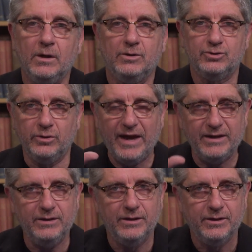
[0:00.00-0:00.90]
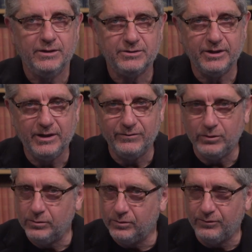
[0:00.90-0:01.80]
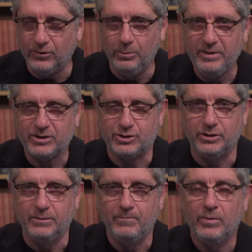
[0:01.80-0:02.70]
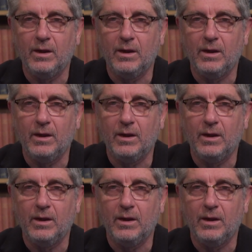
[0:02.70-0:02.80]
So again, to give you the full picture,